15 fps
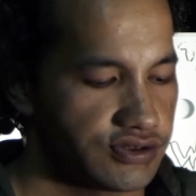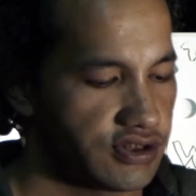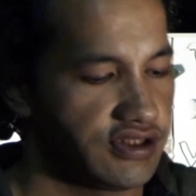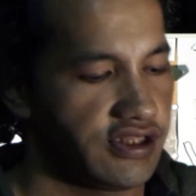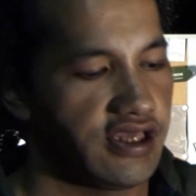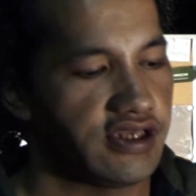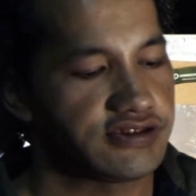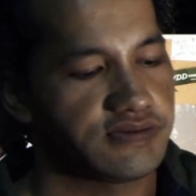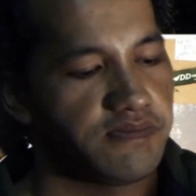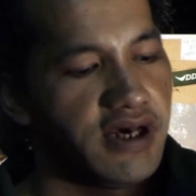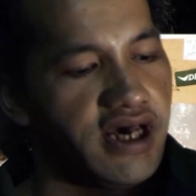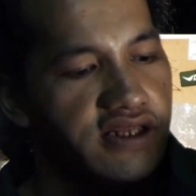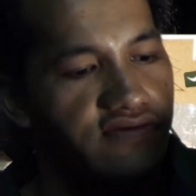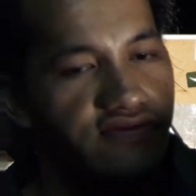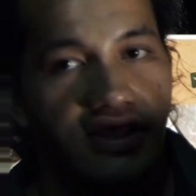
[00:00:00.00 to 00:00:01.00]
And that's
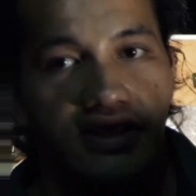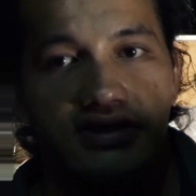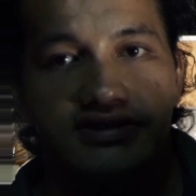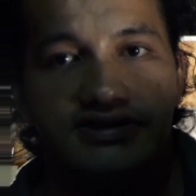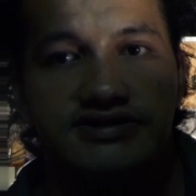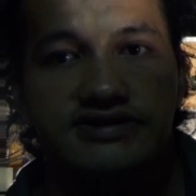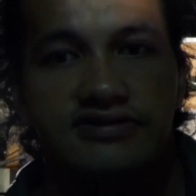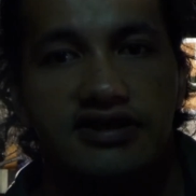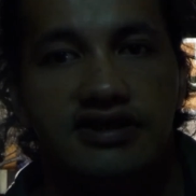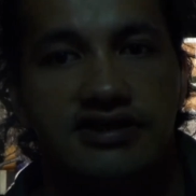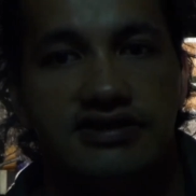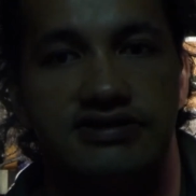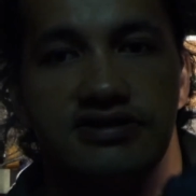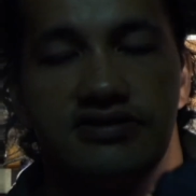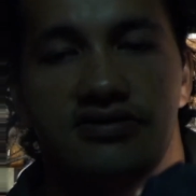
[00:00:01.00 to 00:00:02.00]
part of that is
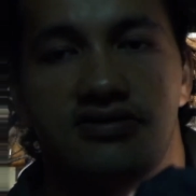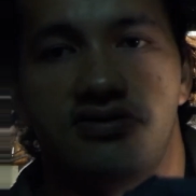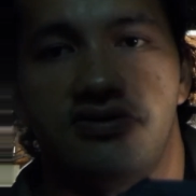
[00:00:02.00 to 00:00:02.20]
these.